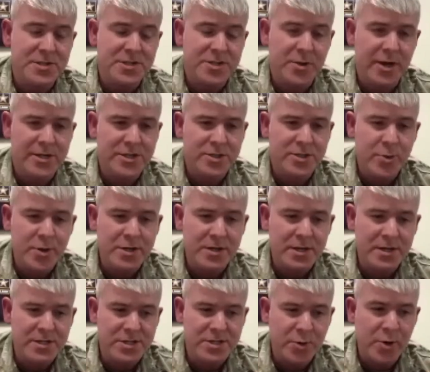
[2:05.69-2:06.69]
I joined
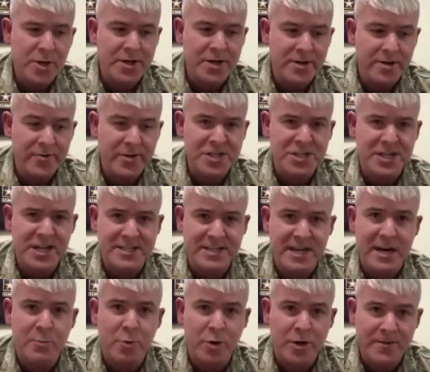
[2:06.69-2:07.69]
originally as
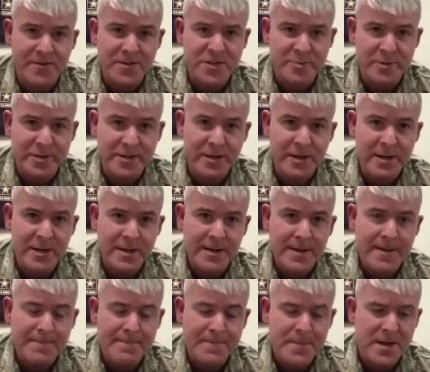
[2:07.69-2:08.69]
airborne infantryman
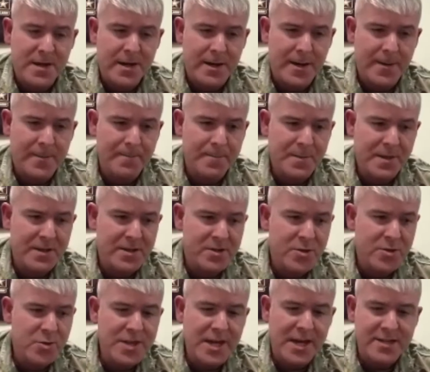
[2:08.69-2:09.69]
in
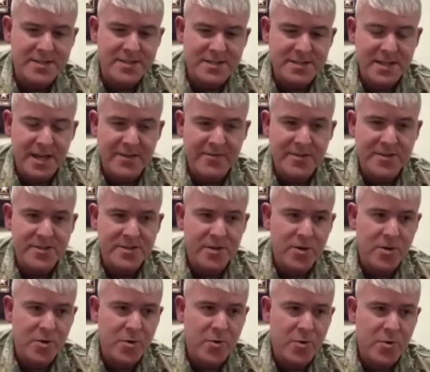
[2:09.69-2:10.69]
2007.
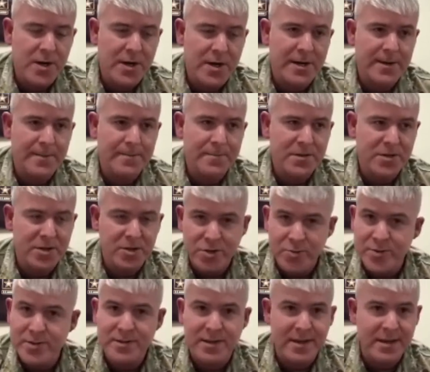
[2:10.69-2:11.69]
So you know, you
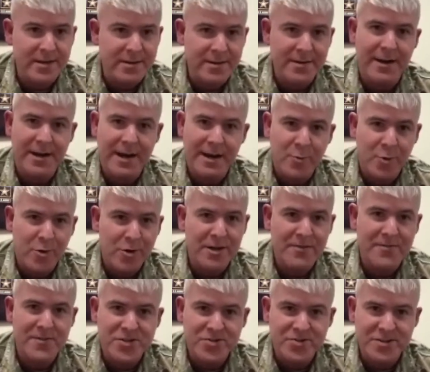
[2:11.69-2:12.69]
would think airborne
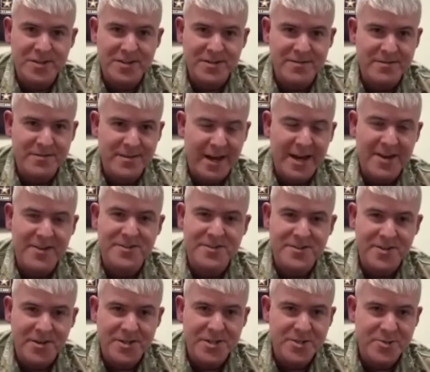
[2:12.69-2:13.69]
infantry, height of the
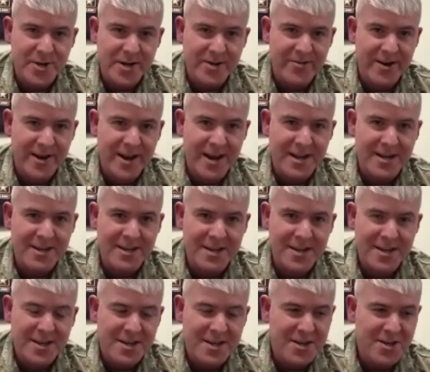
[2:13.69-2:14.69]
surge into Iraq.
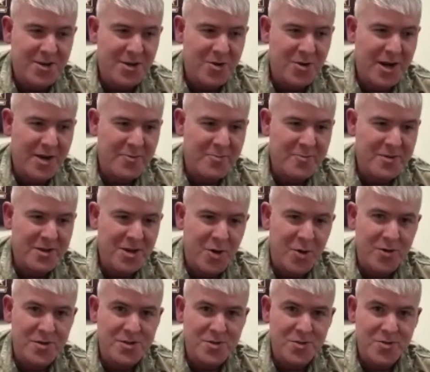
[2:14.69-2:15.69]
You know, I would be
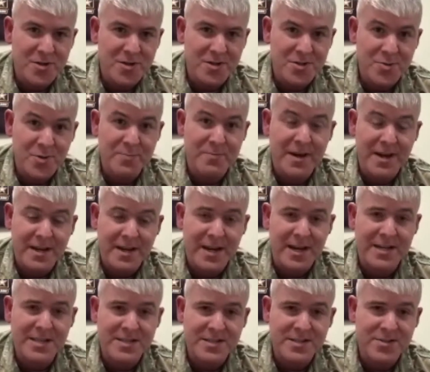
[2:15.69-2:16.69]
going to a
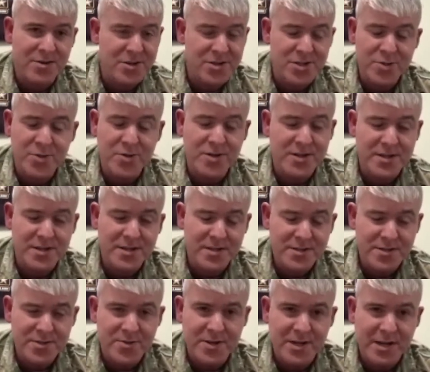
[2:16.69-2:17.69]
mechanized or to
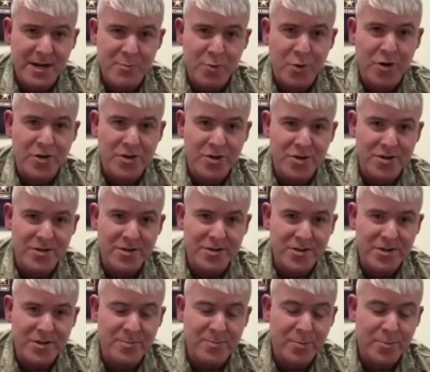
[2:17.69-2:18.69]
an airborne unit
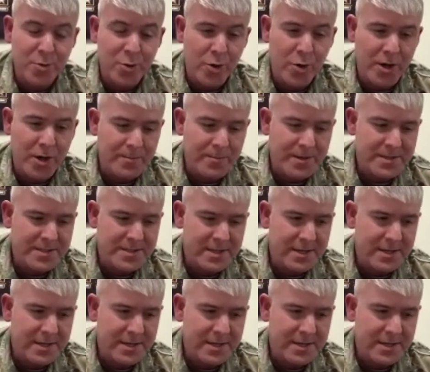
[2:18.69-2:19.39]
to deploy, but